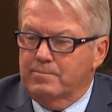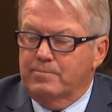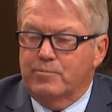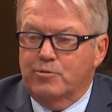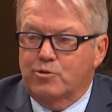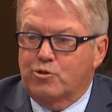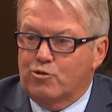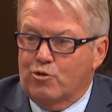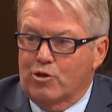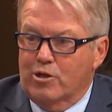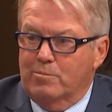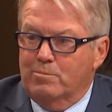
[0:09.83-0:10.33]

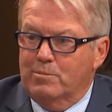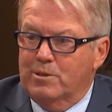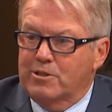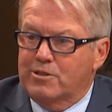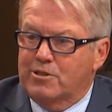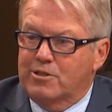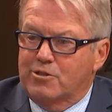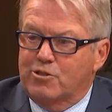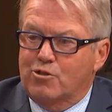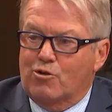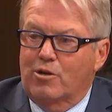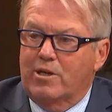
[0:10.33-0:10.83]

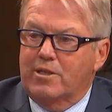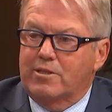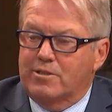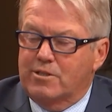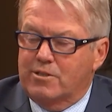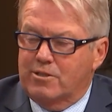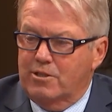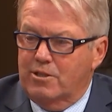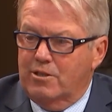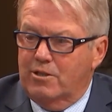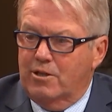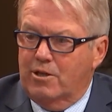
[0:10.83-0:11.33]
treatments. It's great to
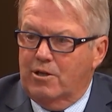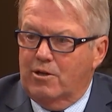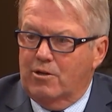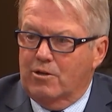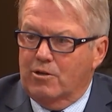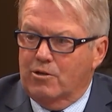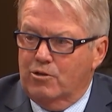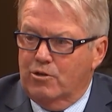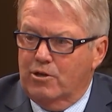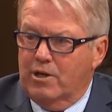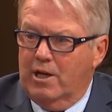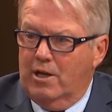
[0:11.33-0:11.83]
see you here
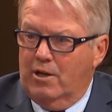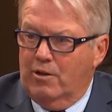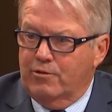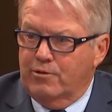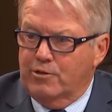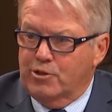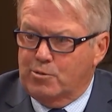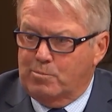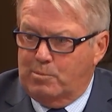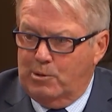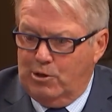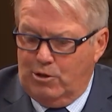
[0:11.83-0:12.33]
in good health
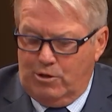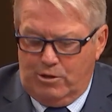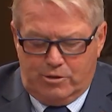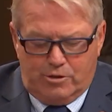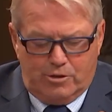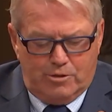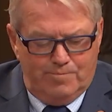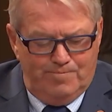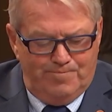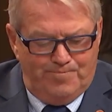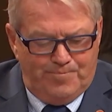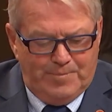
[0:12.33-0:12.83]
and
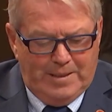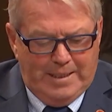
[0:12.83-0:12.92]
spirits.